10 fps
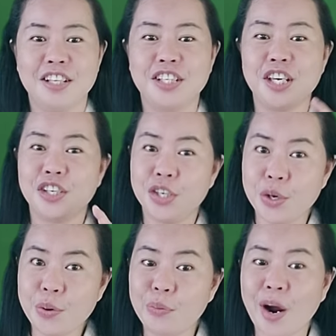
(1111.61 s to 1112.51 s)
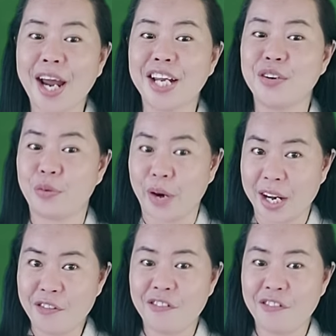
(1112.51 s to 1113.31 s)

did you write grade